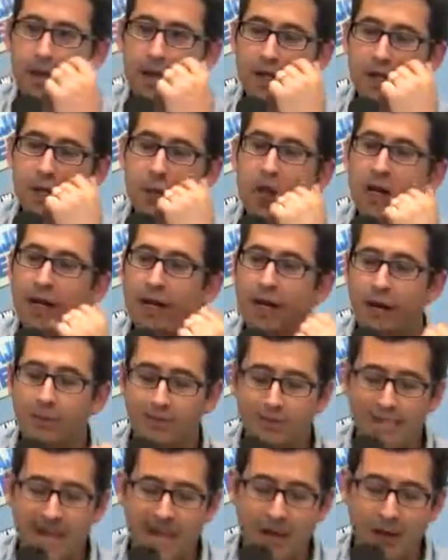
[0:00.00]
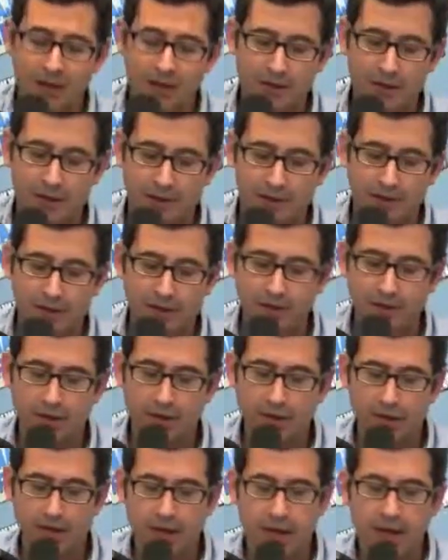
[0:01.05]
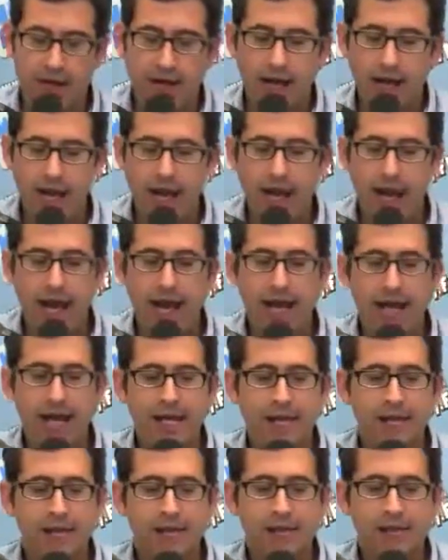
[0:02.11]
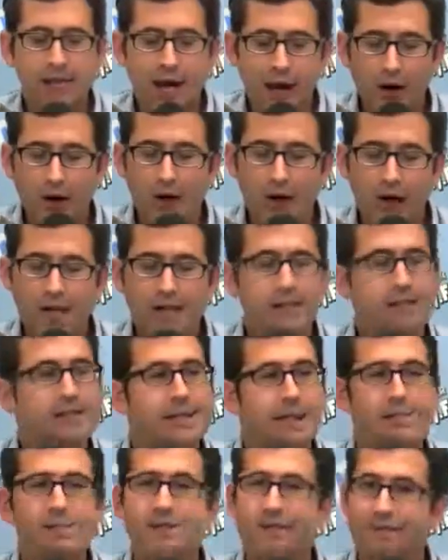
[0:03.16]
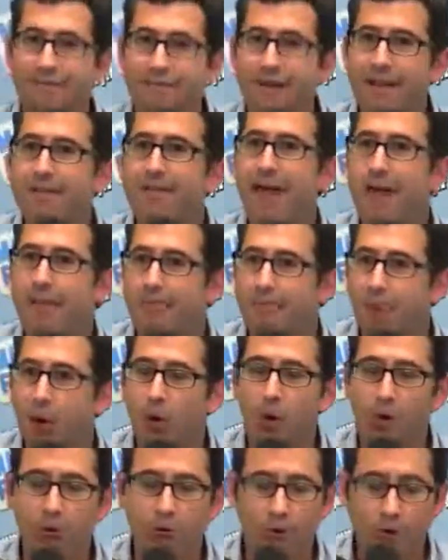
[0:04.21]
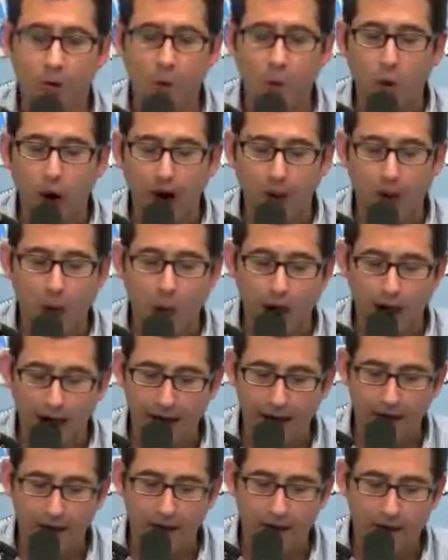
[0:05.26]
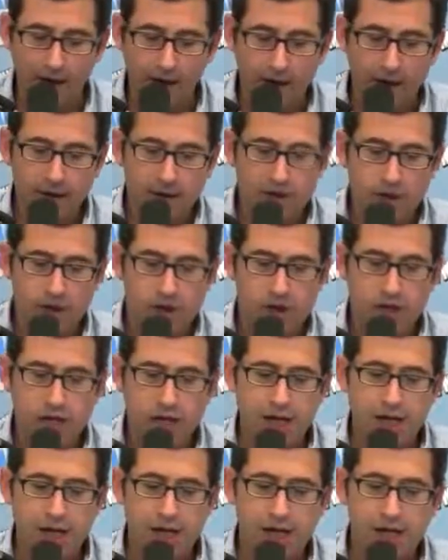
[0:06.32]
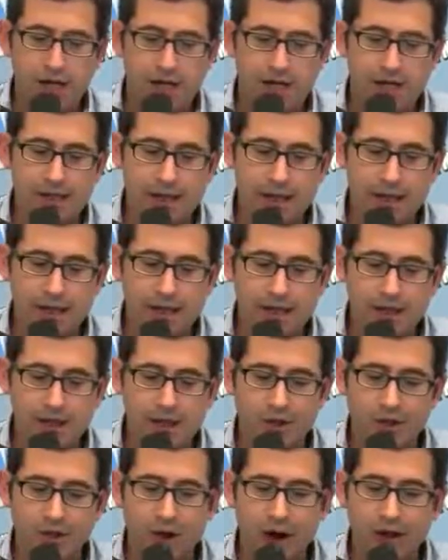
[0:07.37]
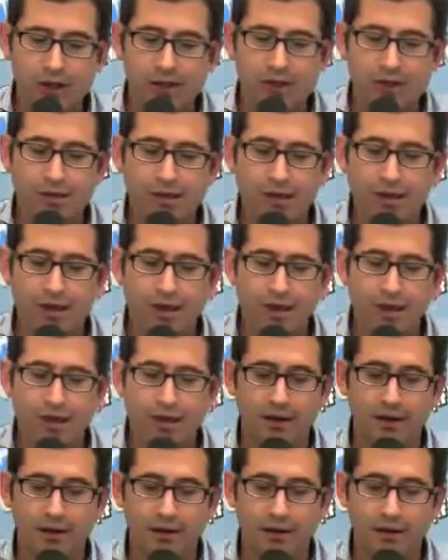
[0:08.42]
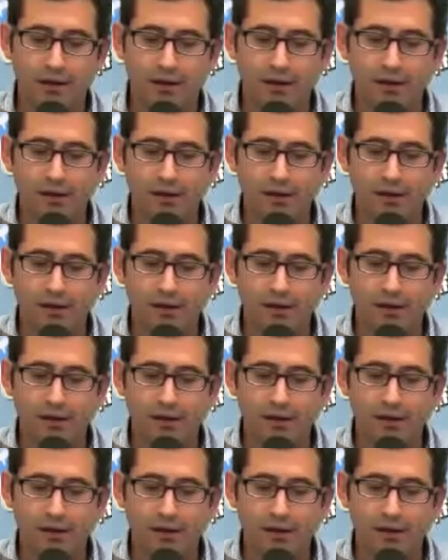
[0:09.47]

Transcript: is what it comes down to. And Sarah Lacy seems to fit that mold quite well. She runs the